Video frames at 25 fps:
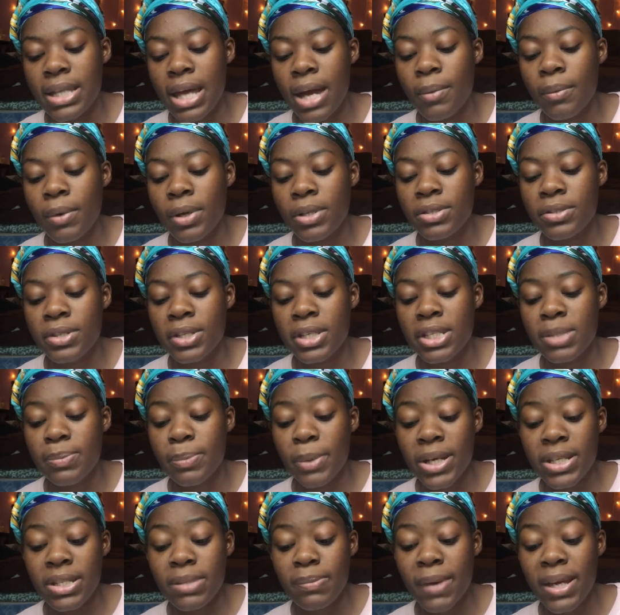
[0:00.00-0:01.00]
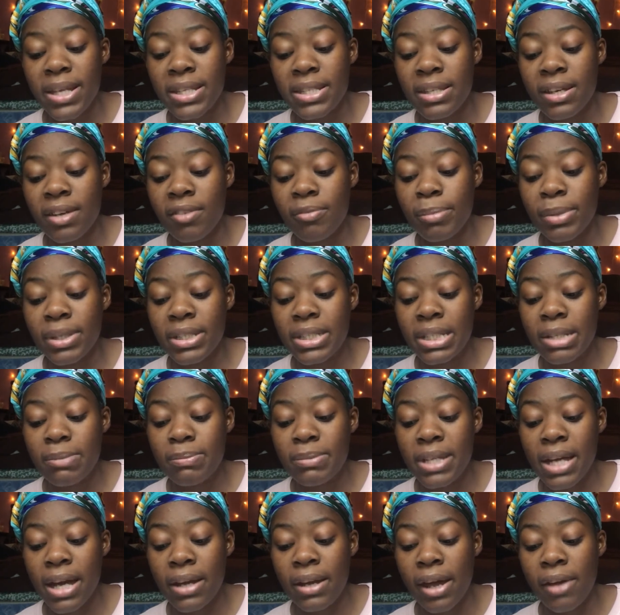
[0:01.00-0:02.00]
I want to express myself, but deep
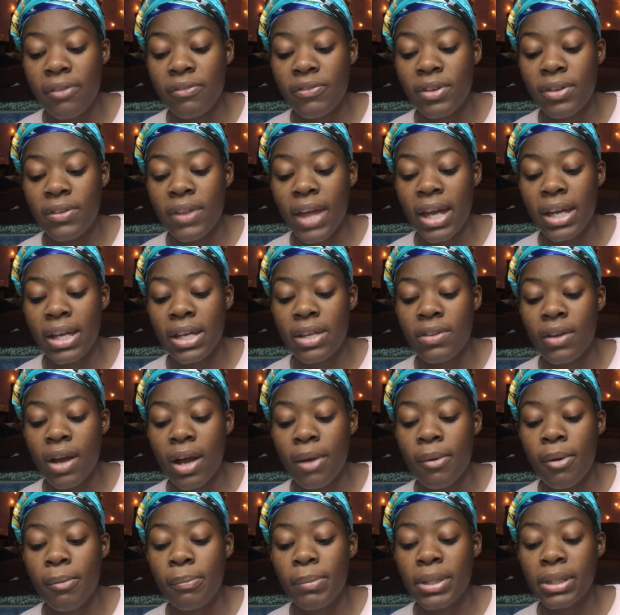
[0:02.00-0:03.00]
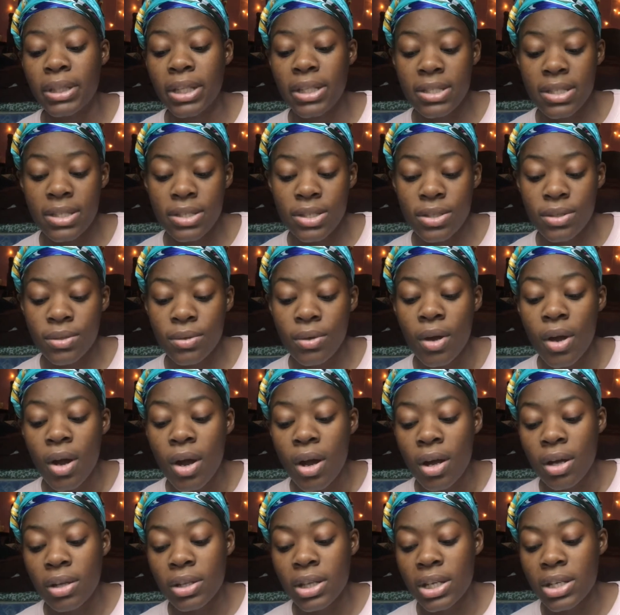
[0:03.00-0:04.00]
down I feel that either I won't be listened to
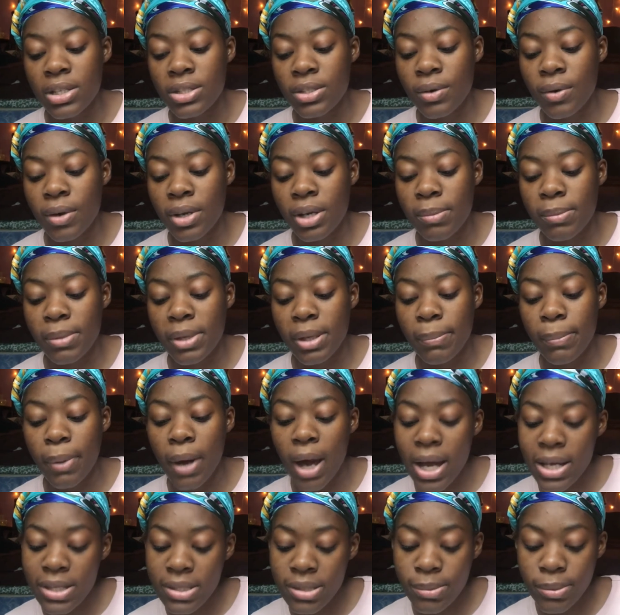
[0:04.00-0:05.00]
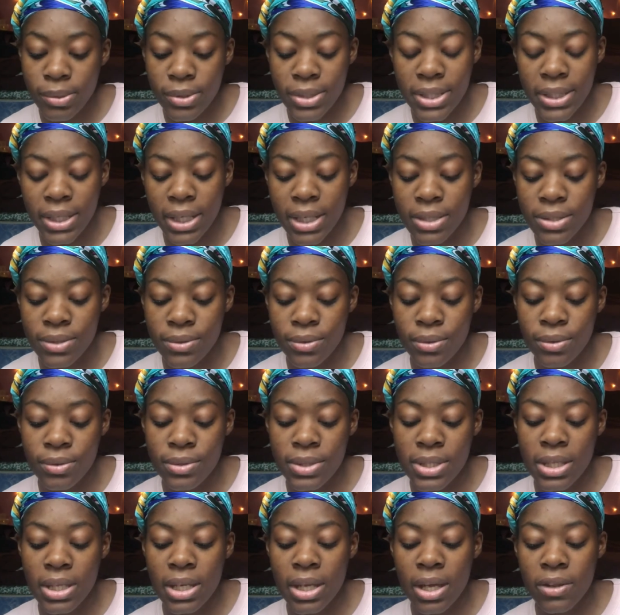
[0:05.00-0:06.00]
or that it's going to be impossible to get through
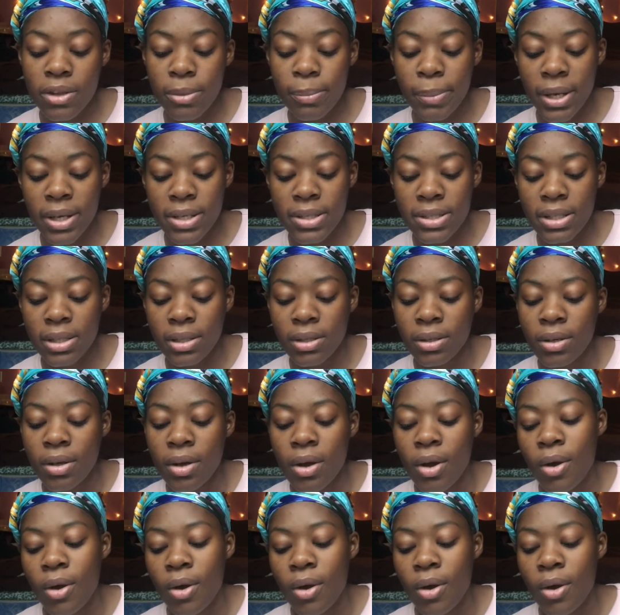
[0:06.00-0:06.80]
to the other person.